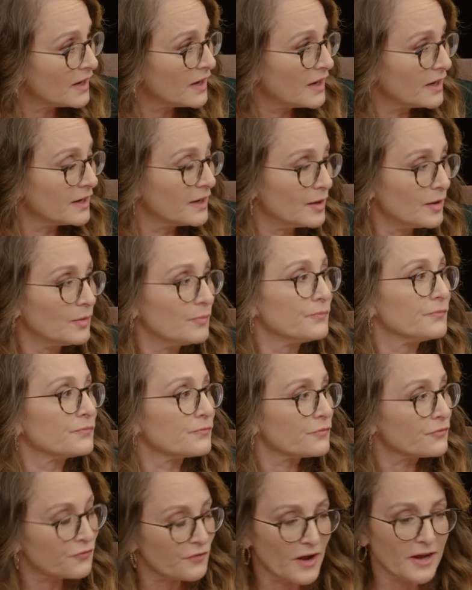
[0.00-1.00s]
um,
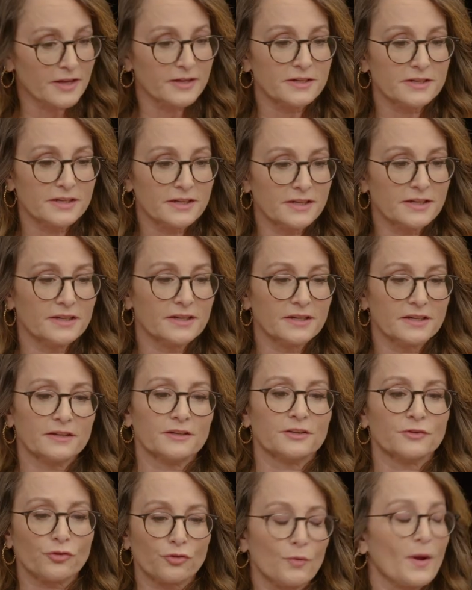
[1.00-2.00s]
finding,
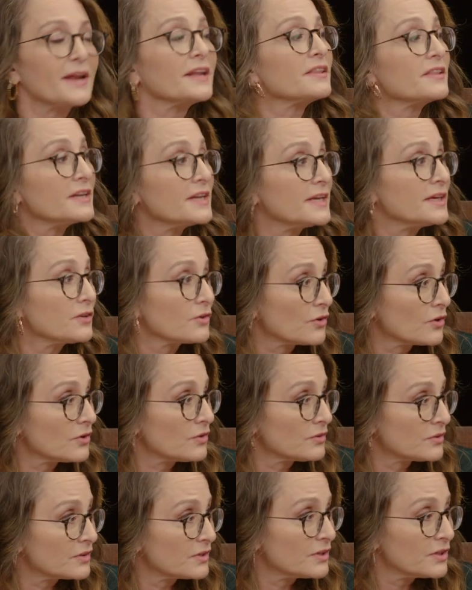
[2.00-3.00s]
is threading the
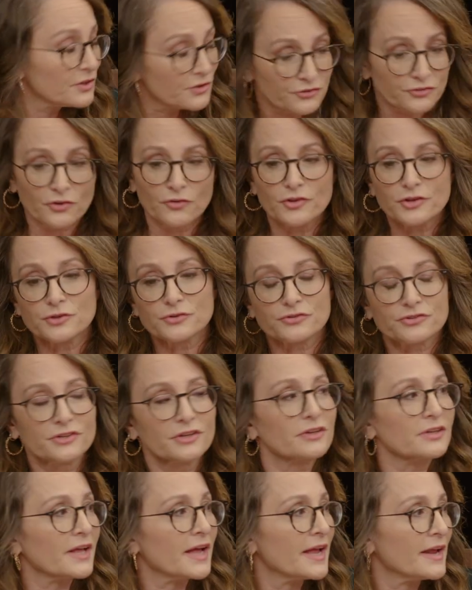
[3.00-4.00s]
needle so that you
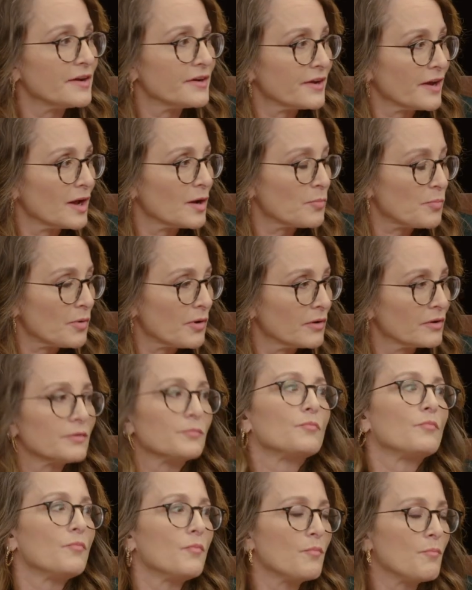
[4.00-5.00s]
still end up
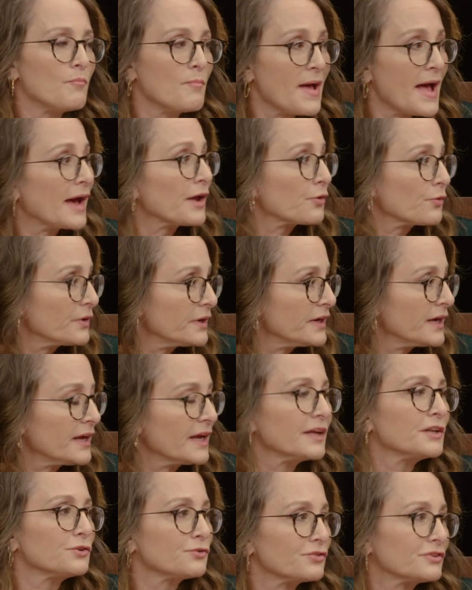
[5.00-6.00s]
mattering
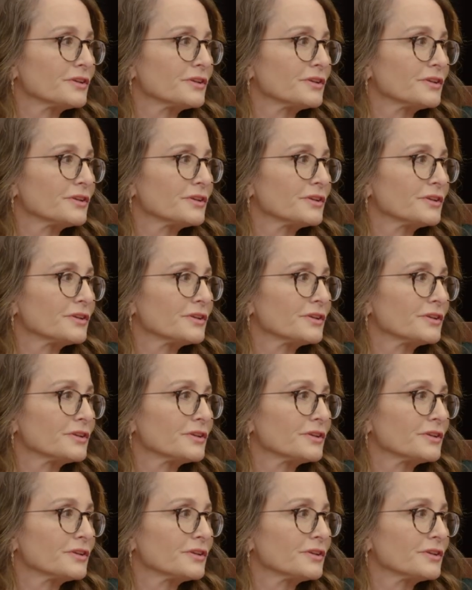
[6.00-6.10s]
and you